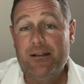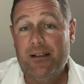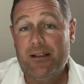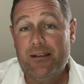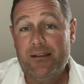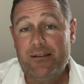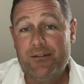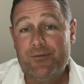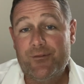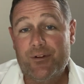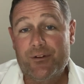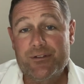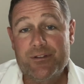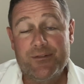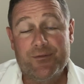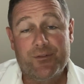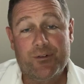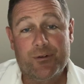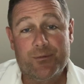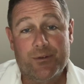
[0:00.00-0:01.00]
And first
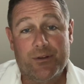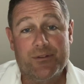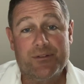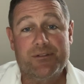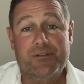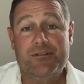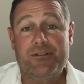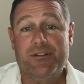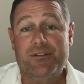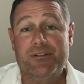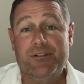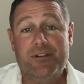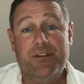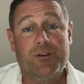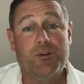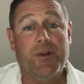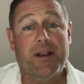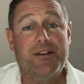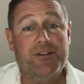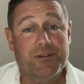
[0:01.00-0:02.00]
and foremost, just
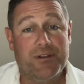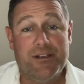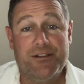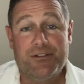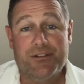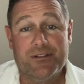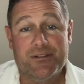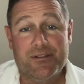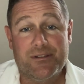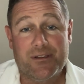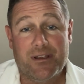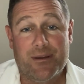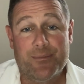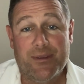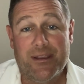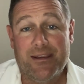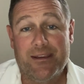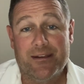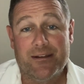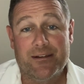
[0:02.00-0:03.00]
congratulations on
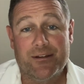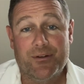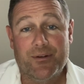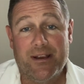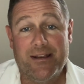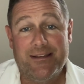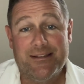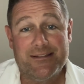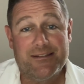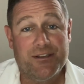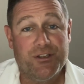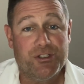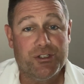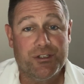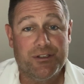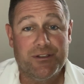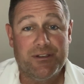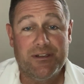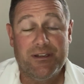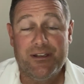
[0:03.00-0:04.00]
making a great
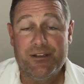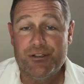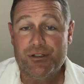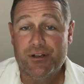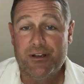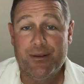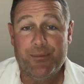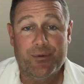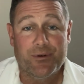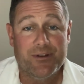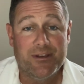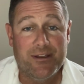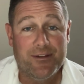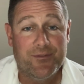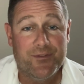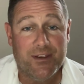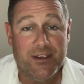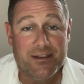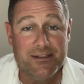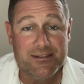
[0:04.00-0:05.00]
decision to get your hip or knee
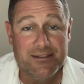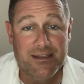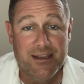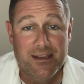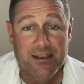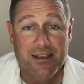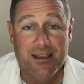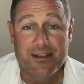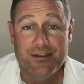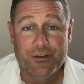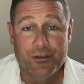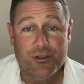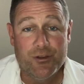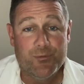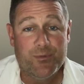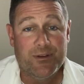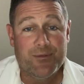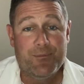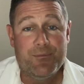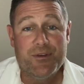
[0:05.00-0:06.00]
fixed. I know you've
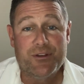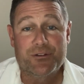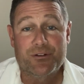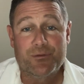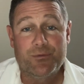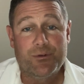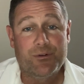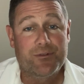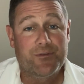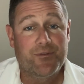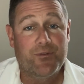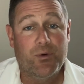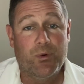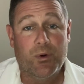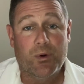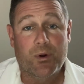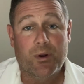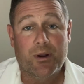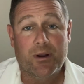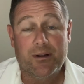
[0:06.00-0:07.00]
been miserable
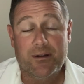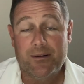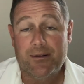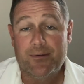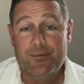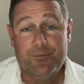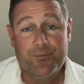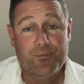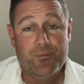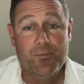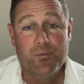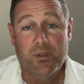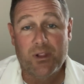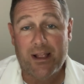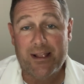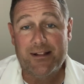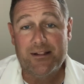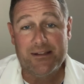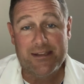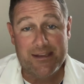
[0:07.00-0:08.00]
for
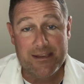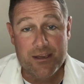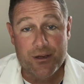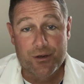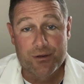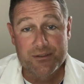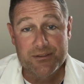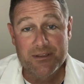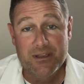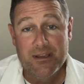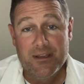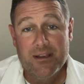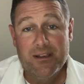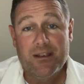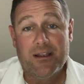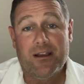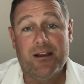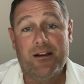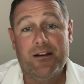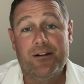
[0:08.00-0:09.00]
likely years,
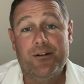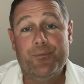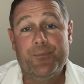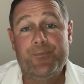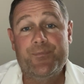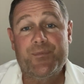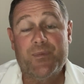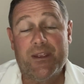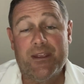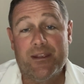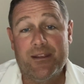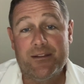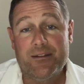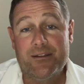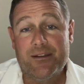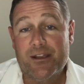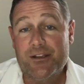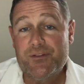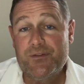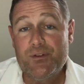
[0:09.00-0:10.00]
and the
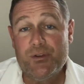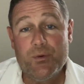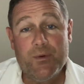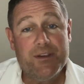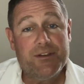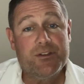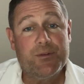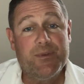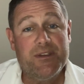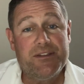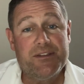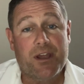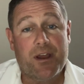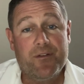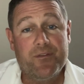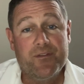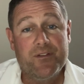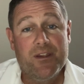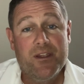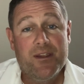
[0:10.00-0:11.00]
next few weeks will be
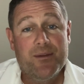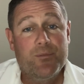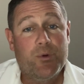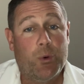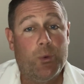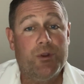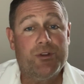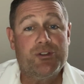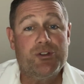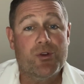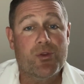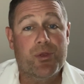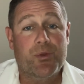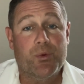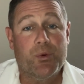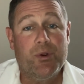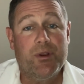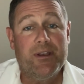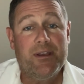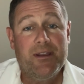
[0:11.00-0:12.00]
tough, but once you're
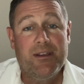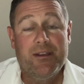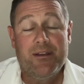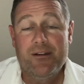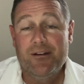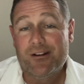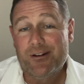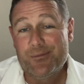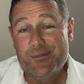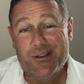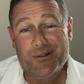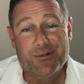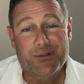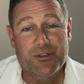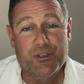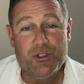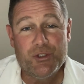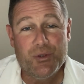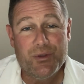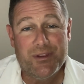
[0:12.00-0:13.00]
through it, you're going to be able
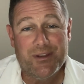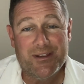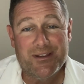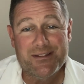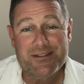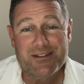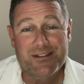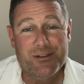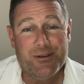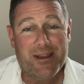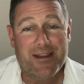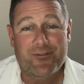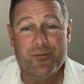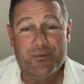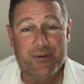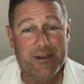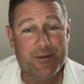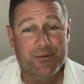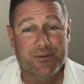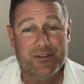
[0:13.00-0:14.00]
to do things that you haven't
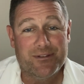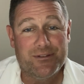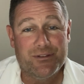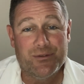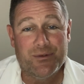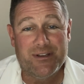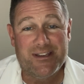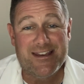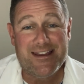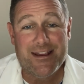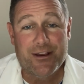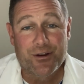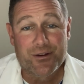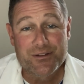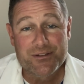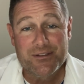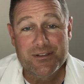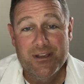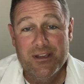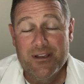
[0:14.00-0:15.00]
been able to do in
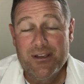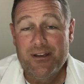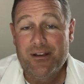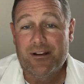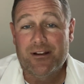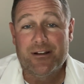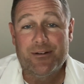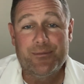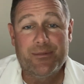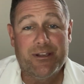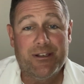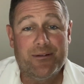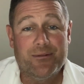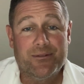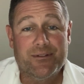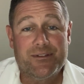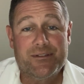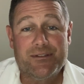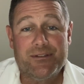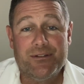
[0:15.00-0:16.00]
years. You're going to be
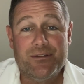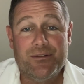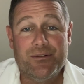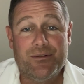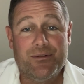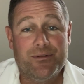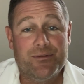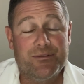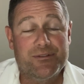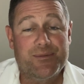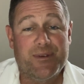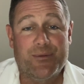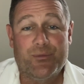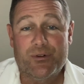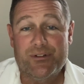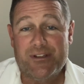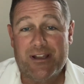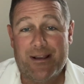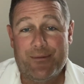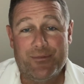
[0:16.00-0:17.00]
able to spend more
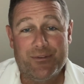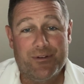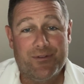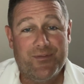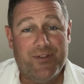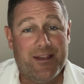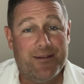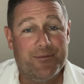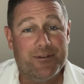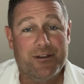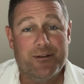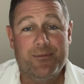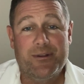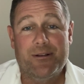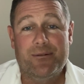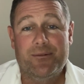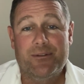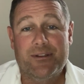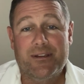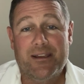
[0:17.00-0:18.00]
time with your family. You're going to
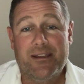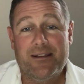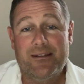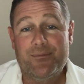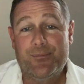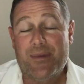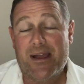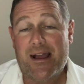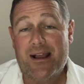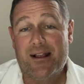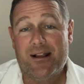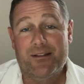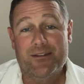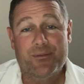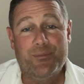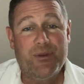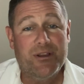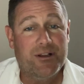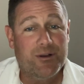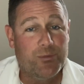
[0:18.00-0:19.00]
be able to get back on the
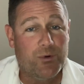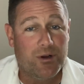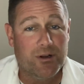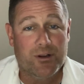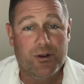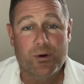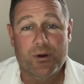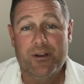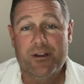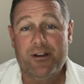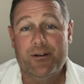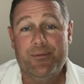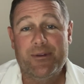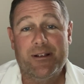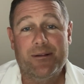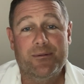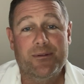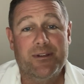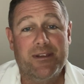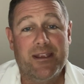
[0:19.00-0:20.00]
pickleball court. You're going to be
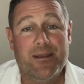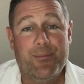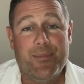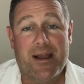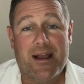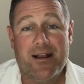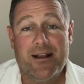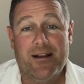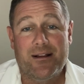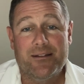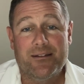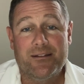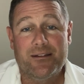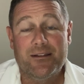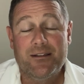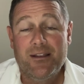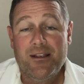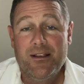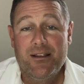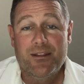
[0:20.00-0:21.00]
able to get back on
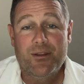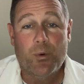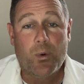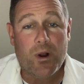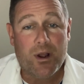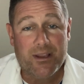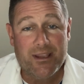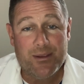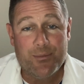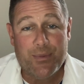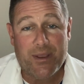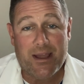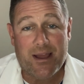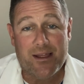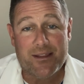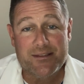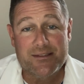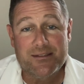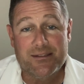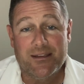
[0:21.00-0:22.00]
the walking
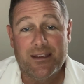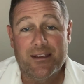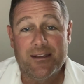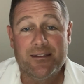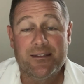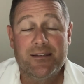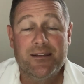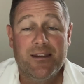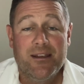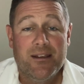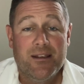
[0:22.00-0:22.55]
paths. And